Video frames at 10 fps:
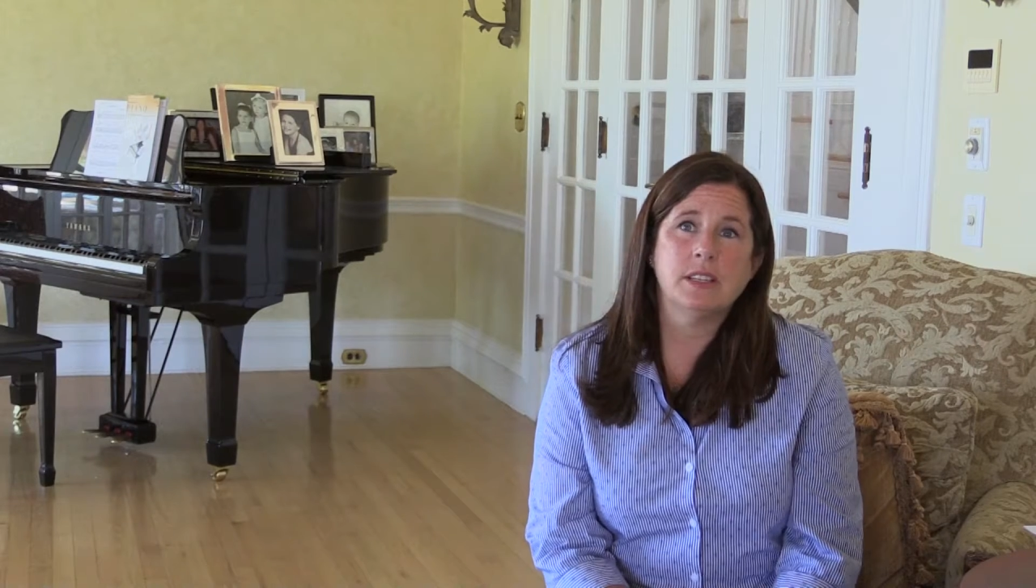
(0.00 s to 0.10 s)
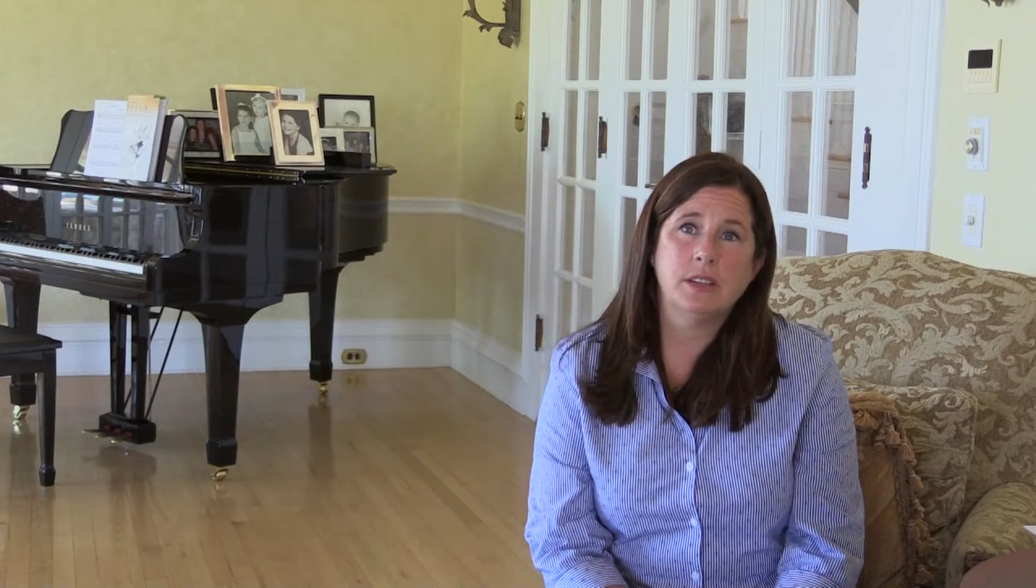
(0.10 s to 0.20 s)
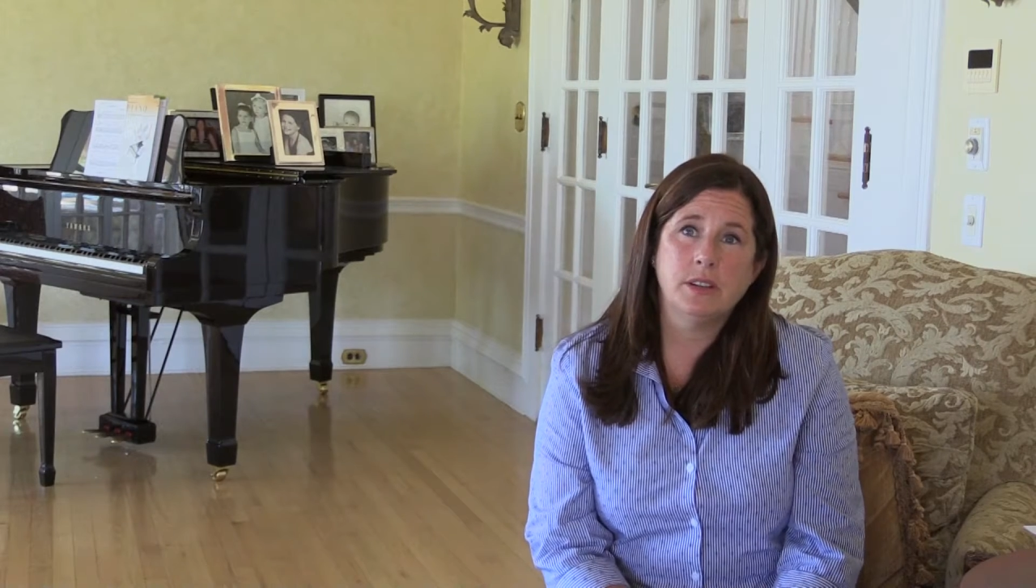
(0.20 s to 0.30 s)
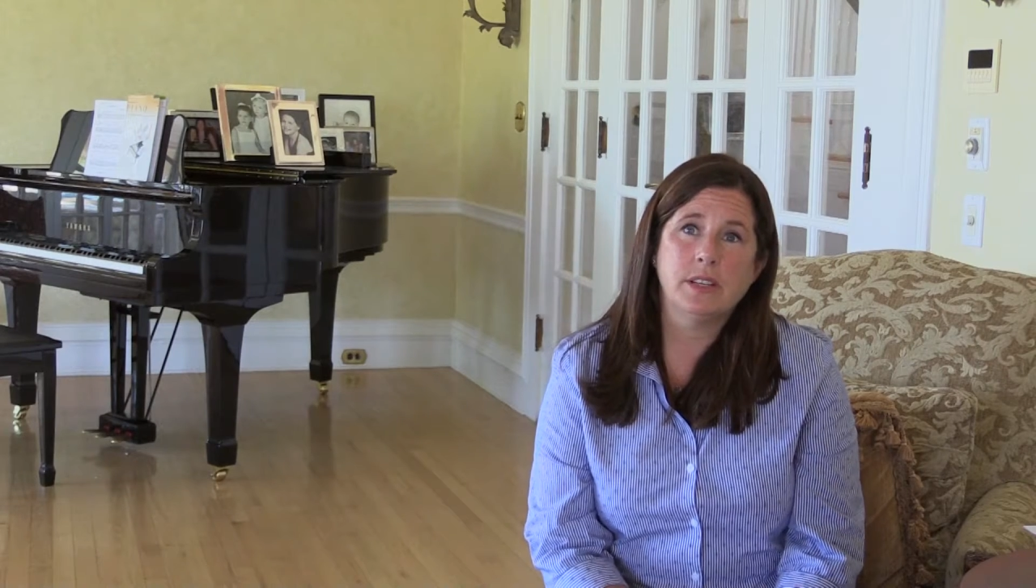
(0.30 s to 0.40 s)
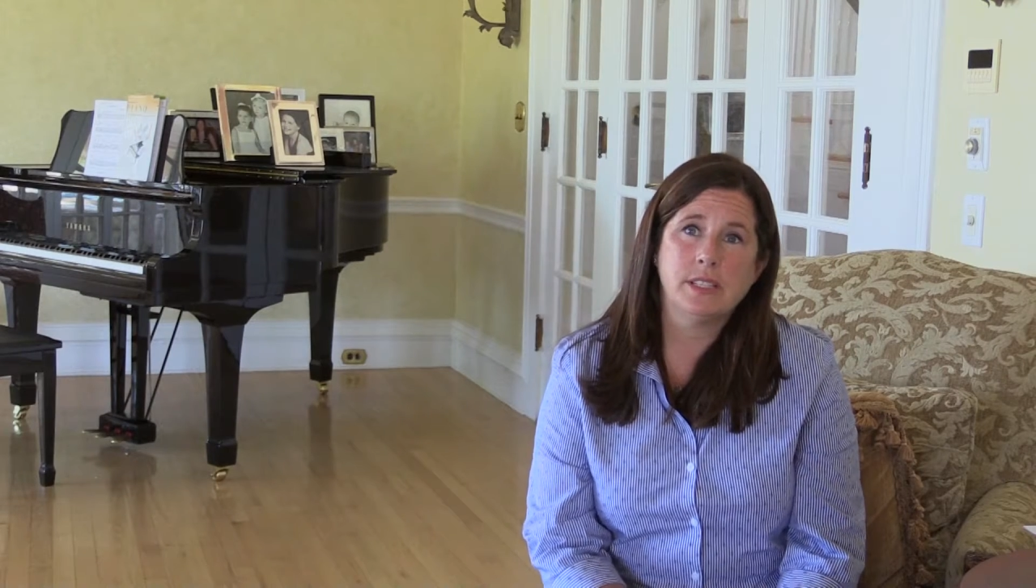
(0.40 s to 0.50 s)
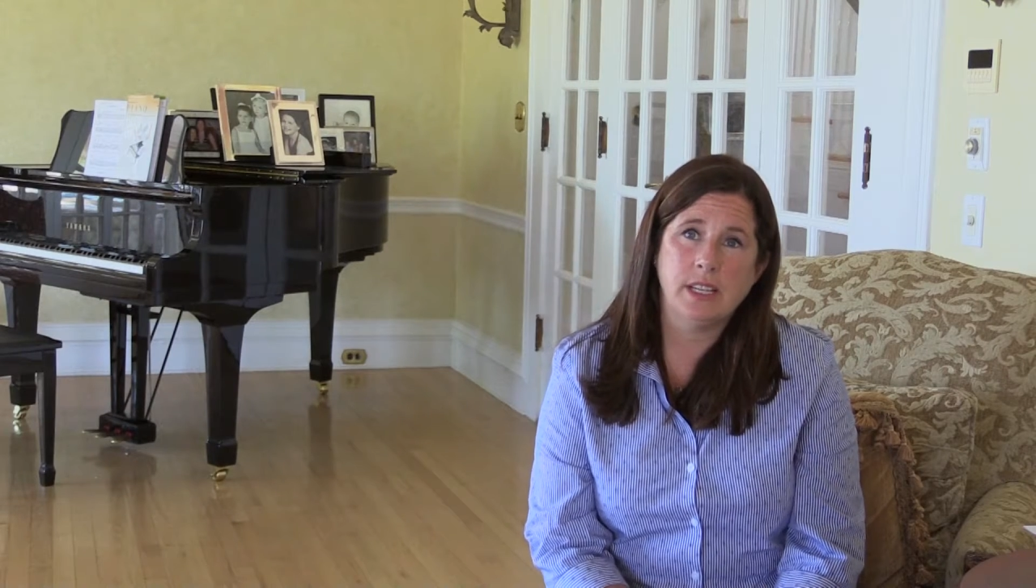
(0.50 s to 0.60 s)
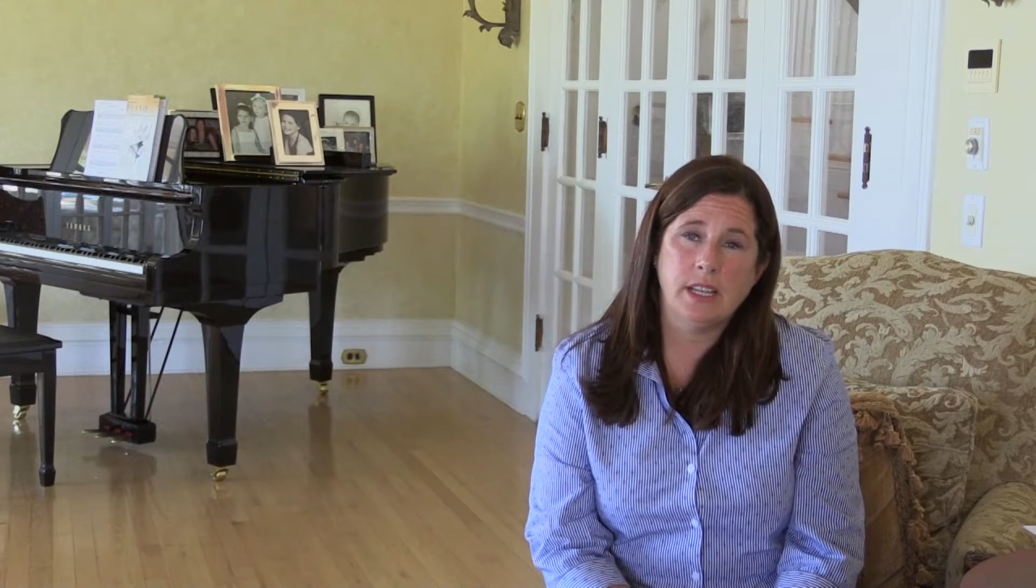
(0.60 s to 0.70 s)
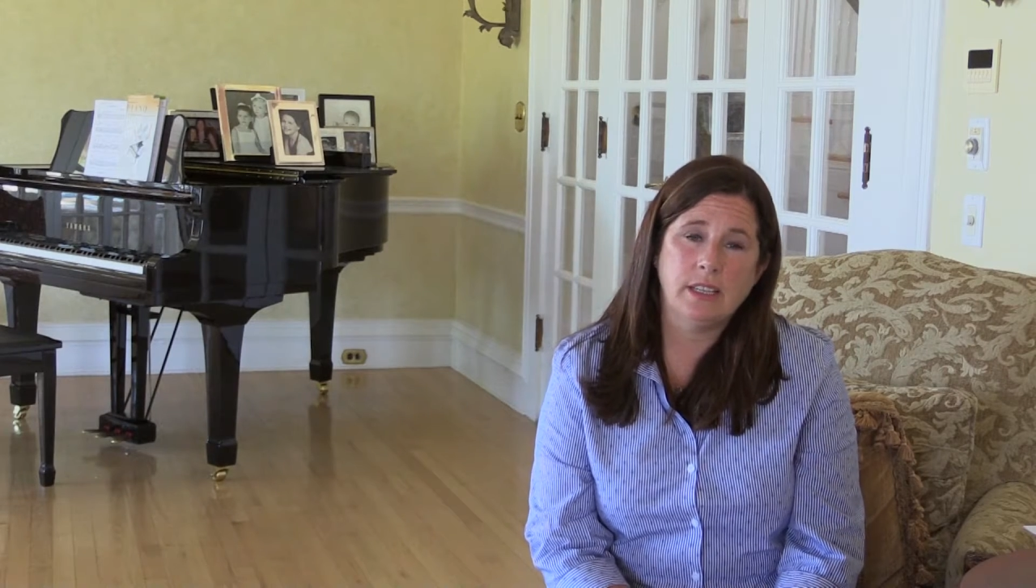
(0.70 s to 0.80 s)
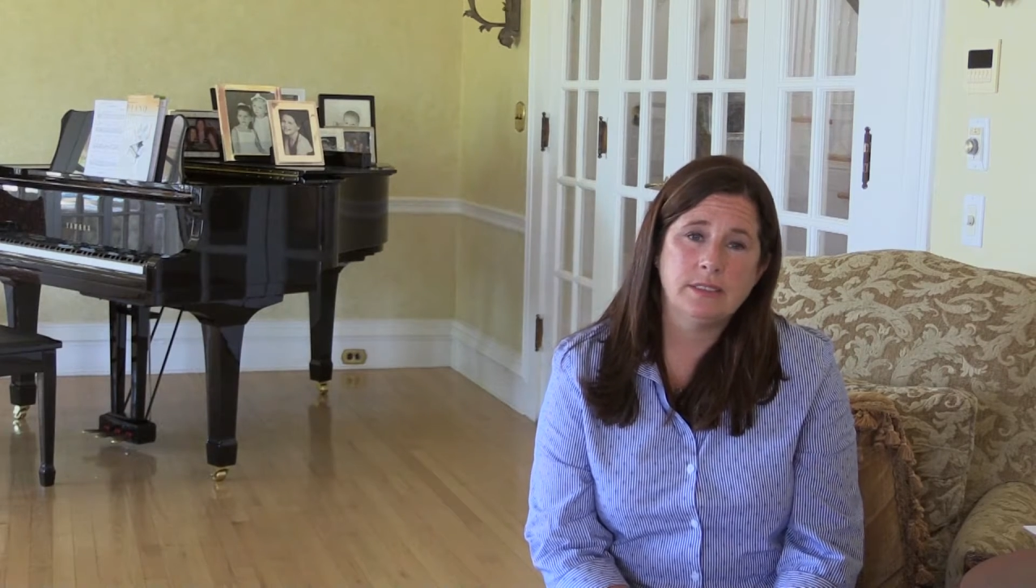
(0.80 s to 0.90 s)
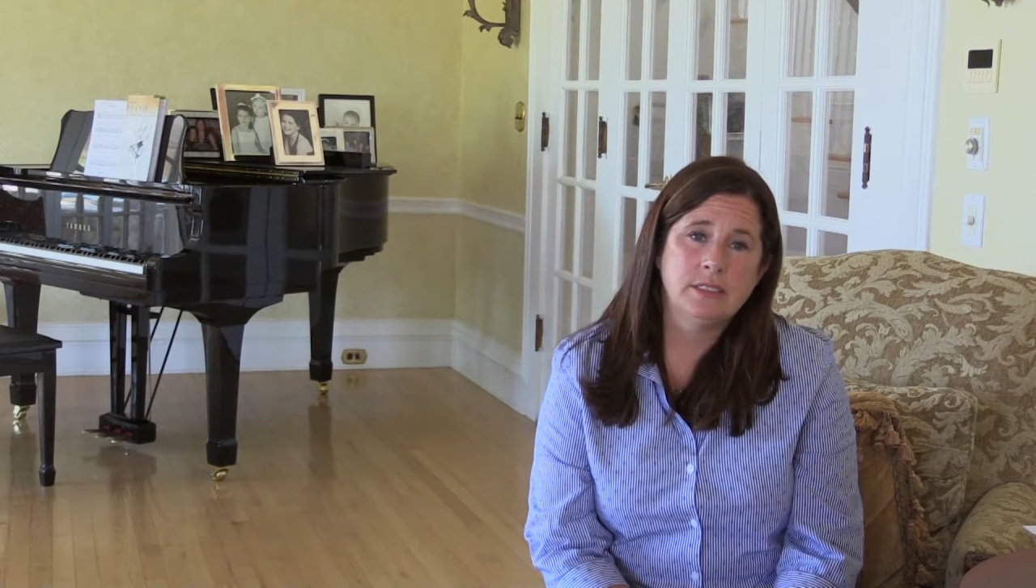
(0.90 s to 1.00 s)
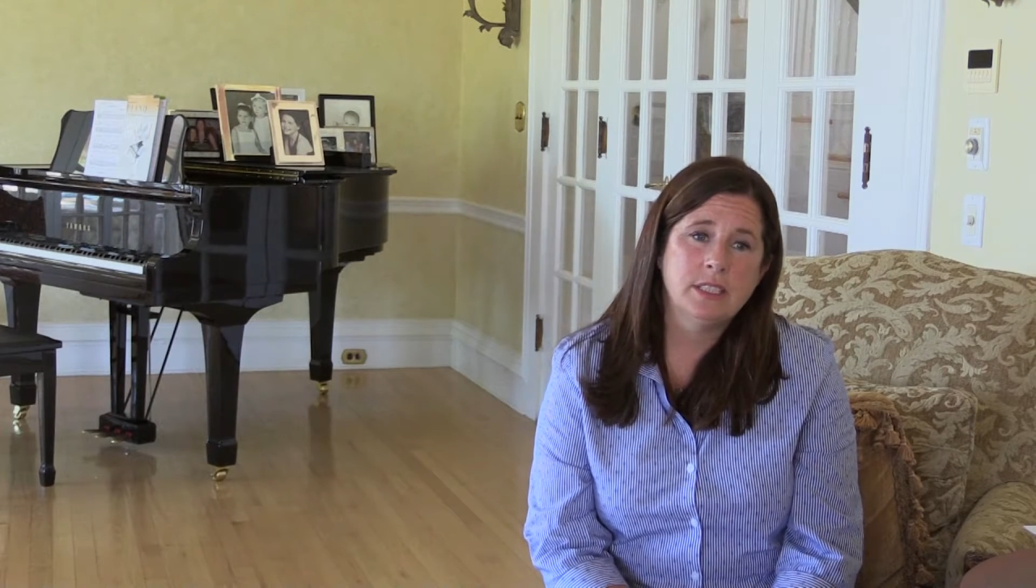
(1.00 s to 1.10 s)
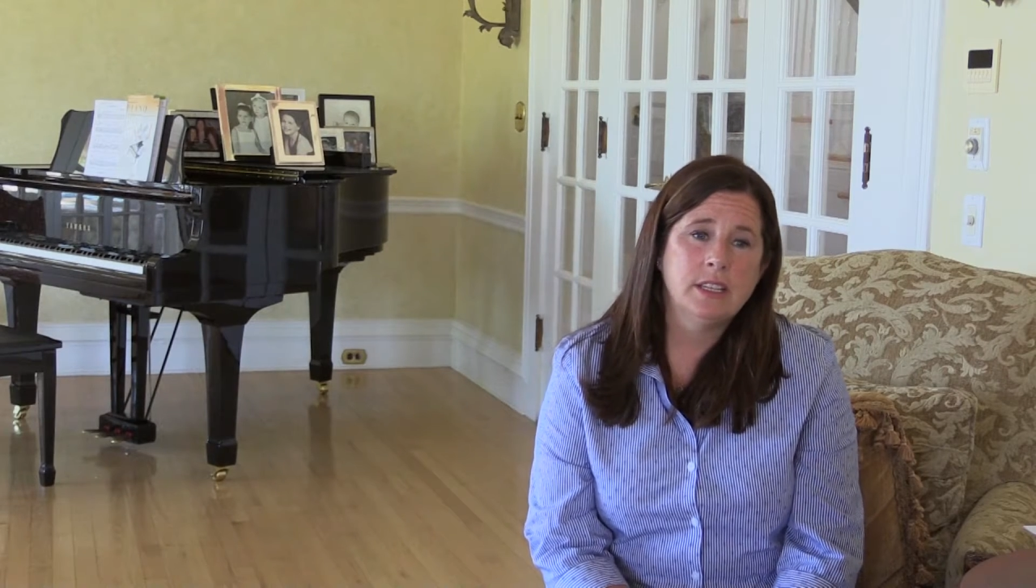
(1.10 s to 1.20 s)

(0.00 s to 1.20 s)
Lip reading: in New York City.